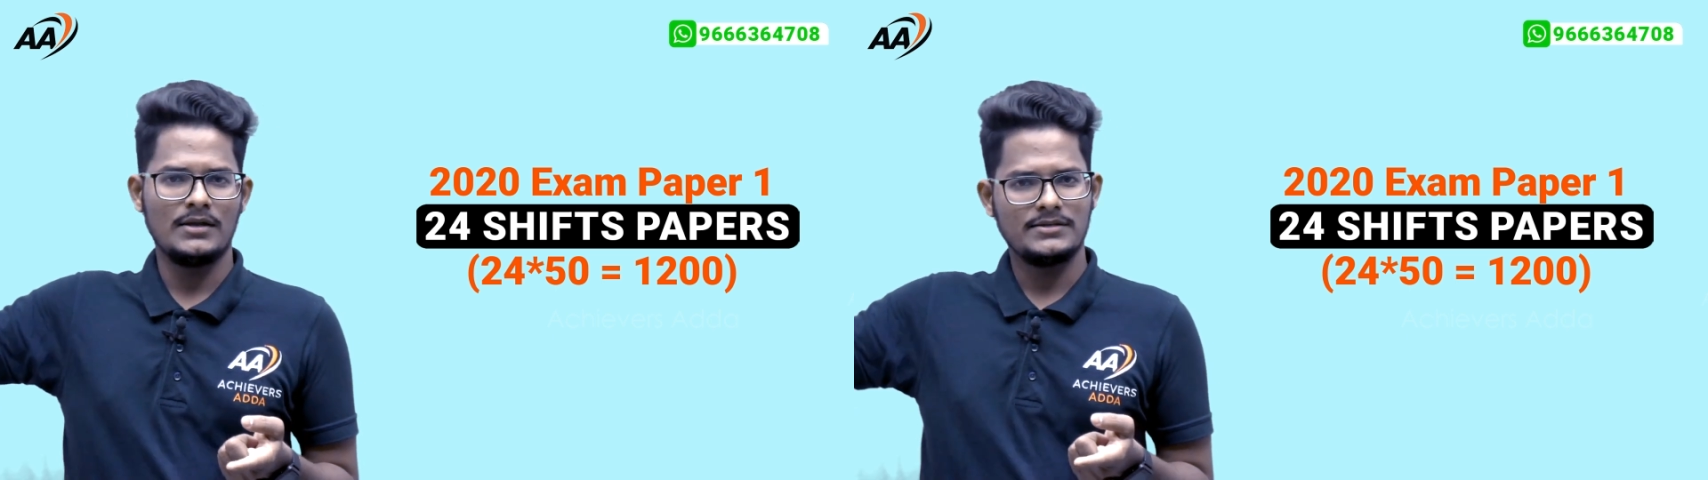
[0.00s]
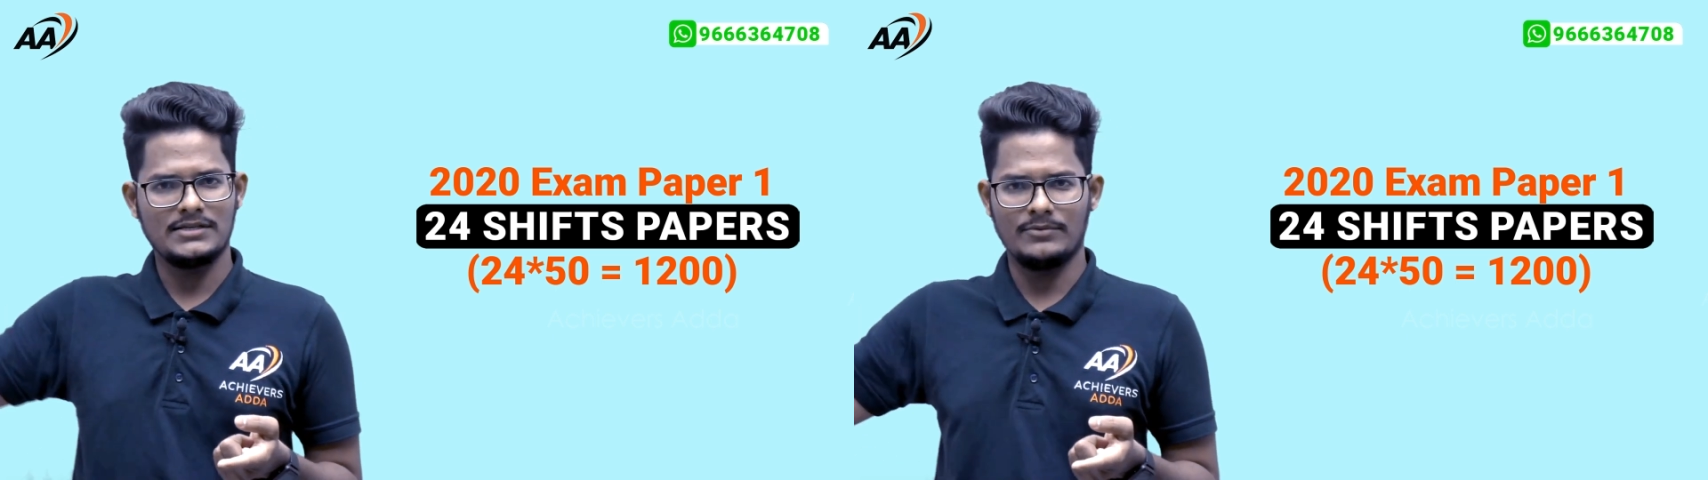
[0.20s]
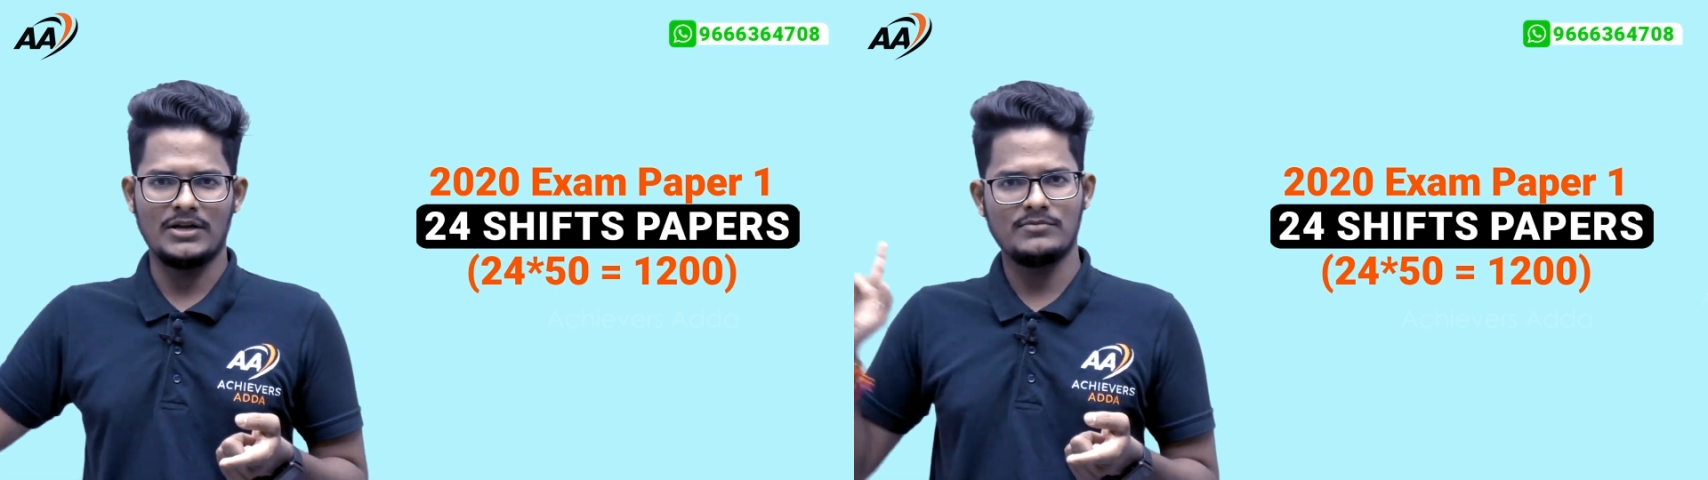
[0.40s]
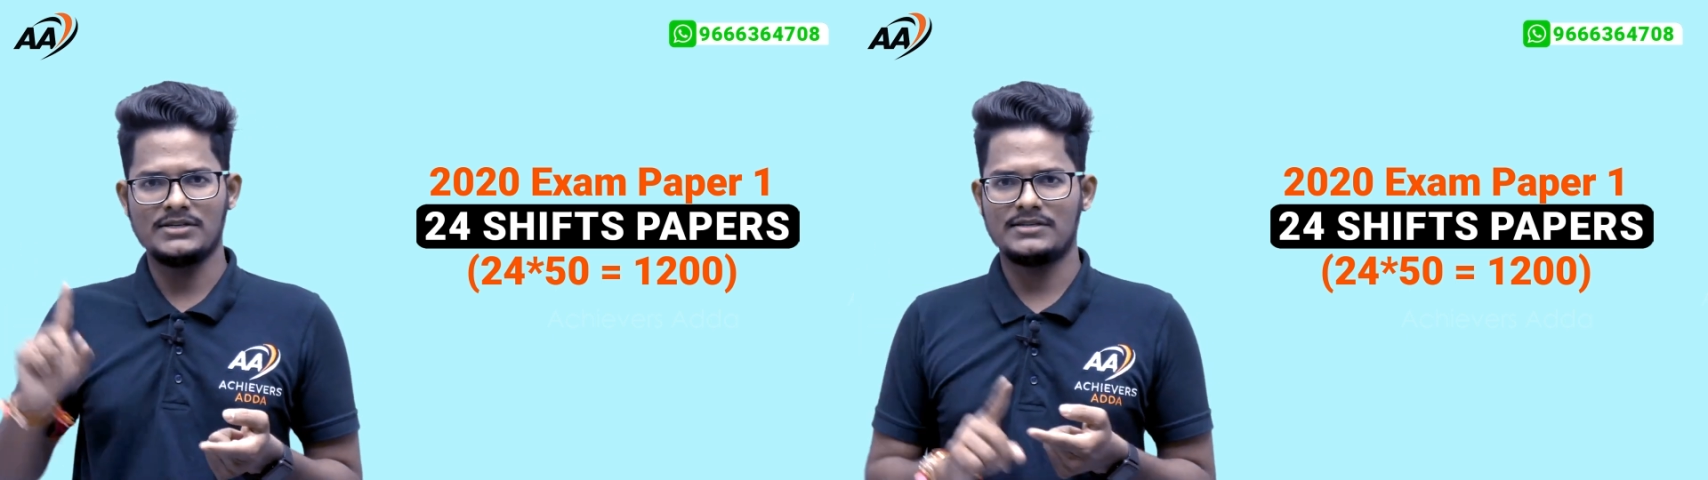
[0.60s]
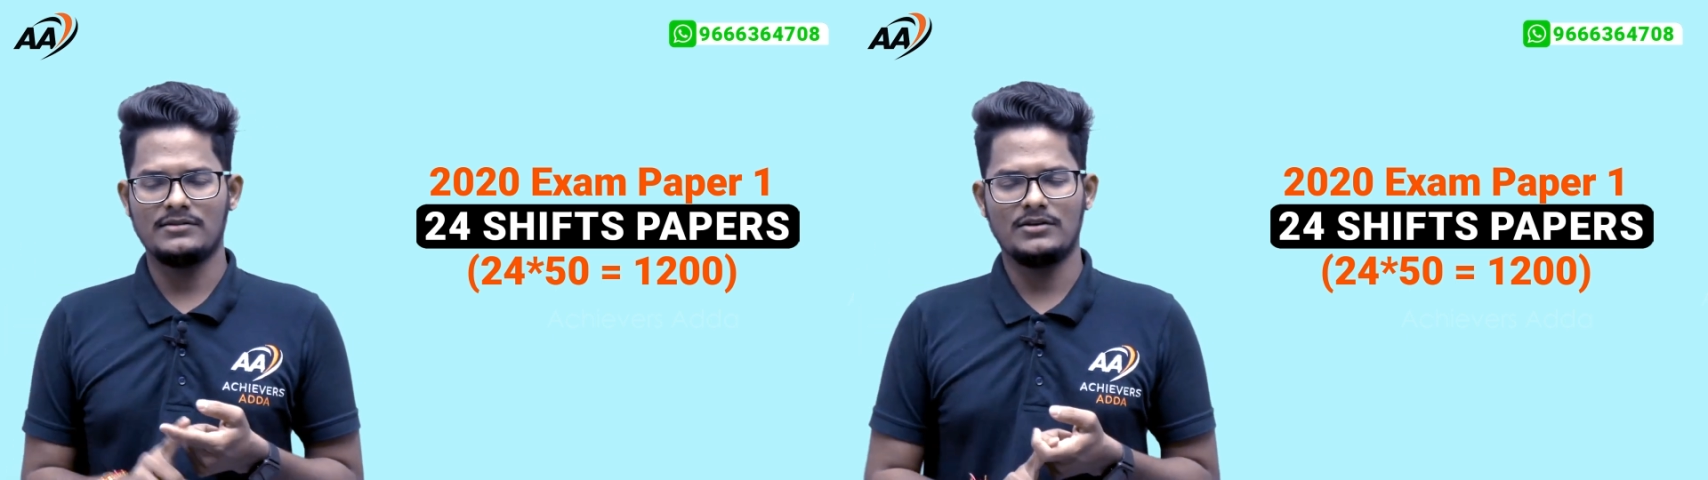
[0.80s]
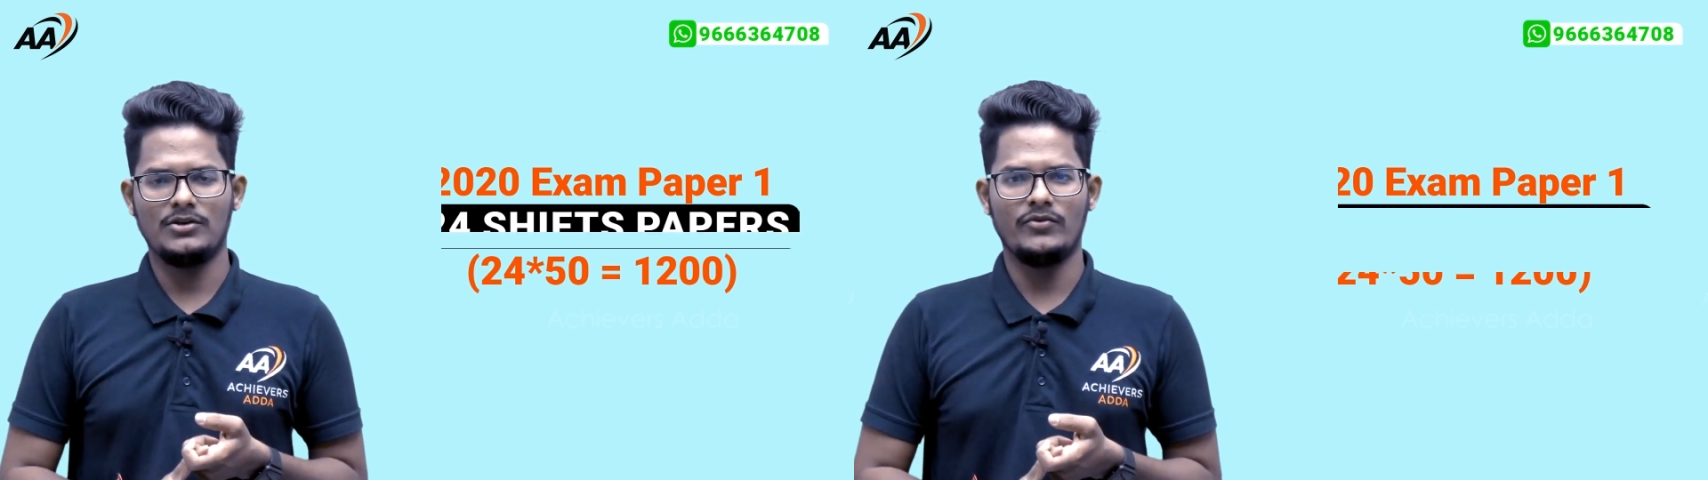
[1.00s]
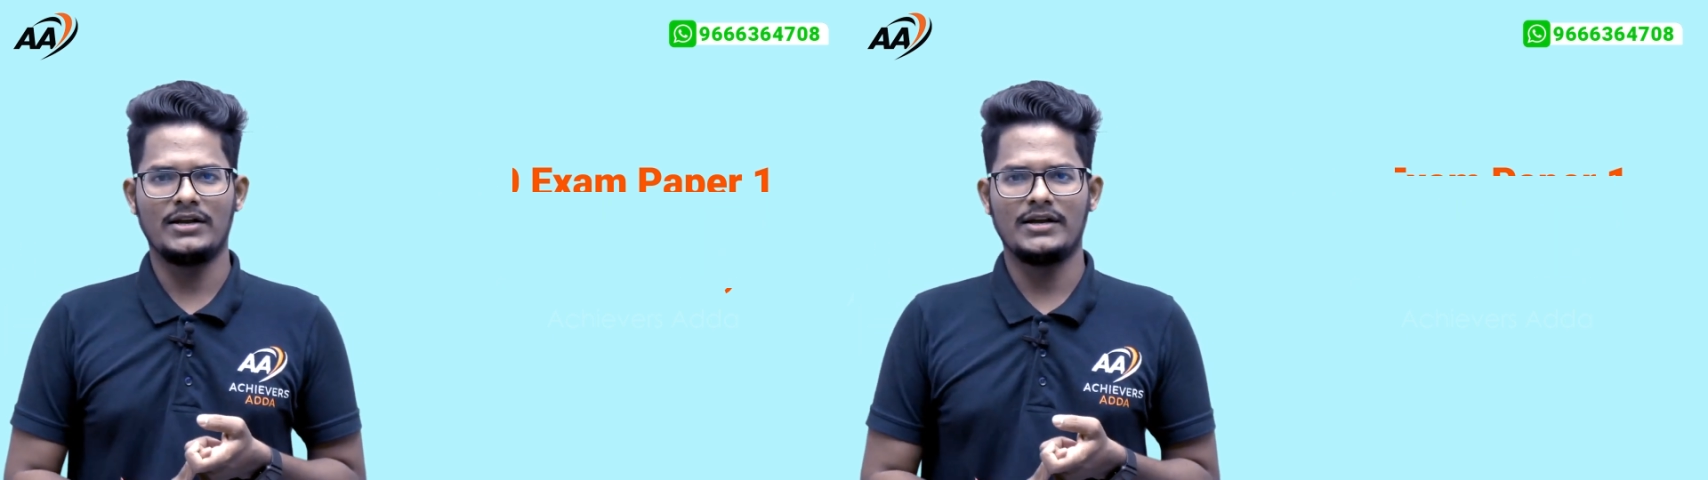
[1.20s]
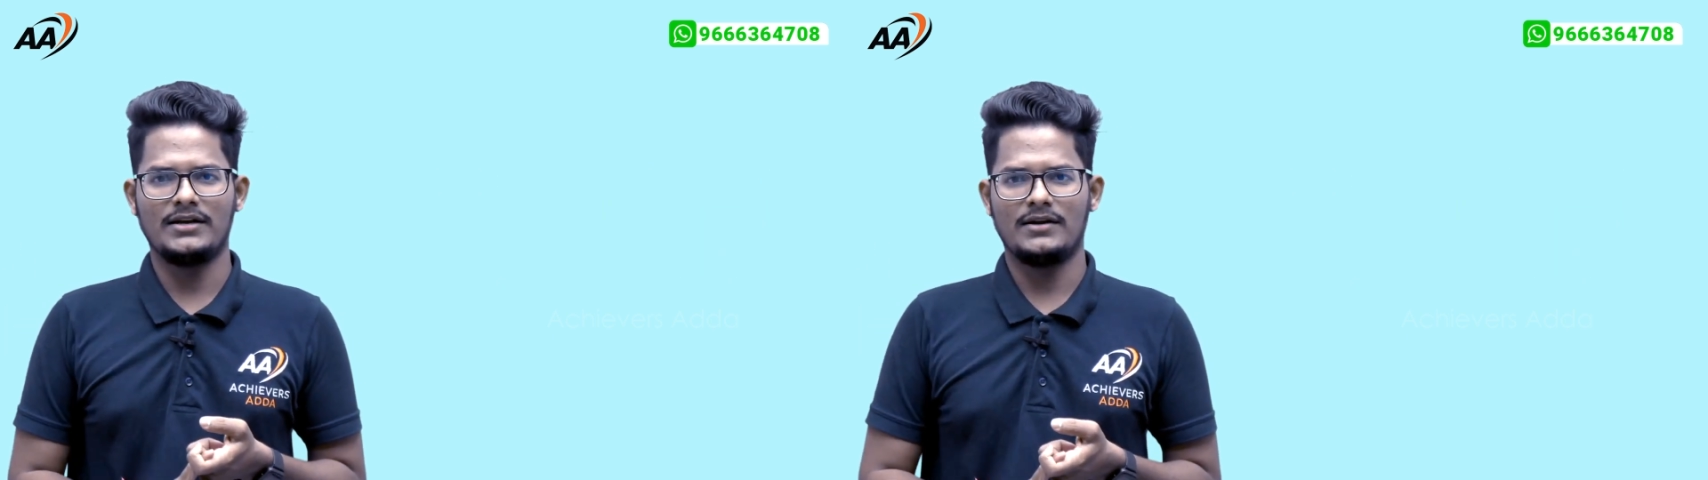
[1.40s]
Some numbers you will
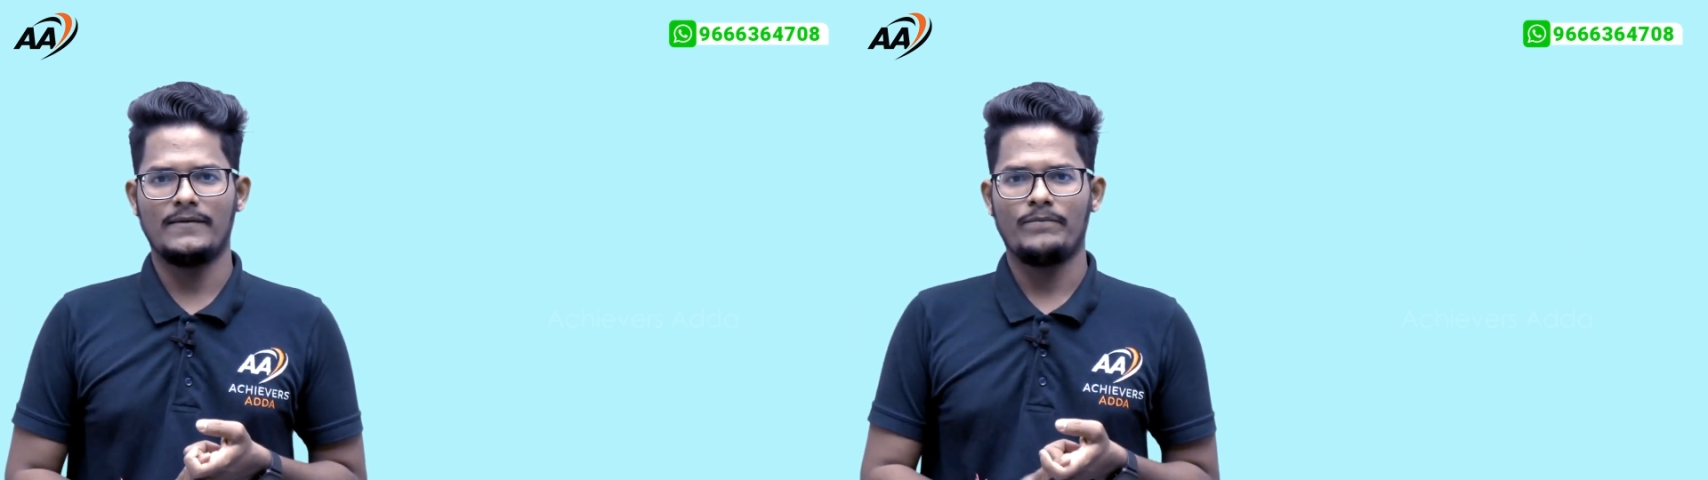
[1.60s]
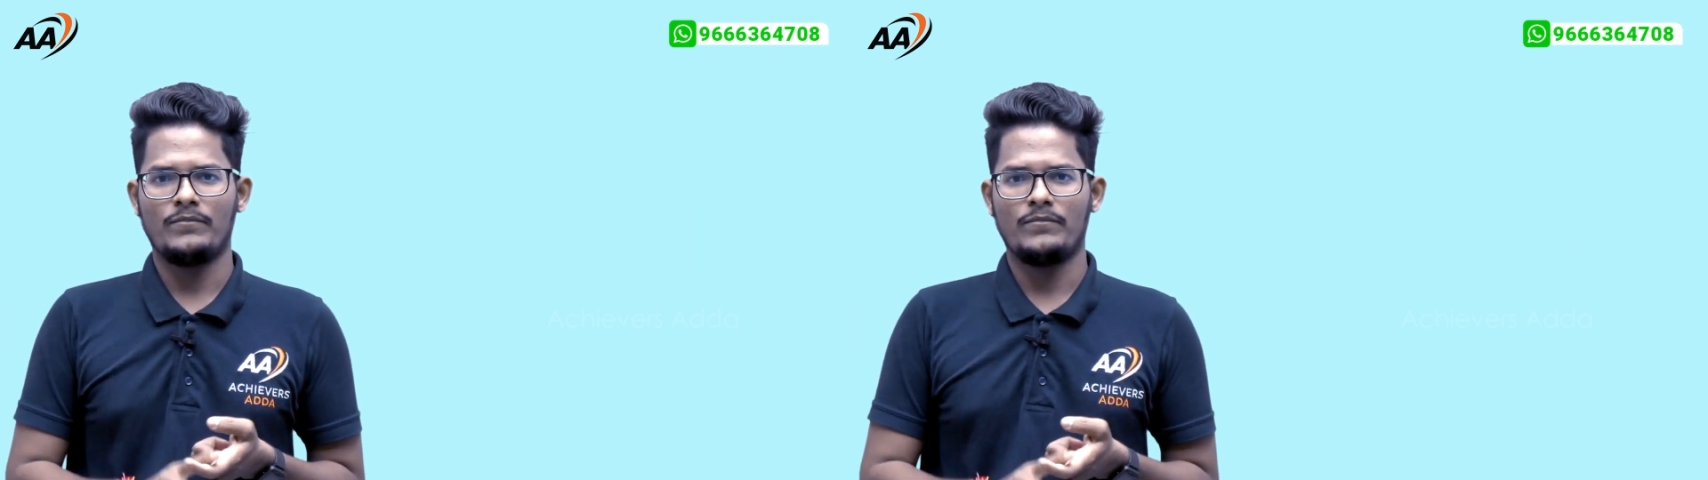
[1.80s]
get it.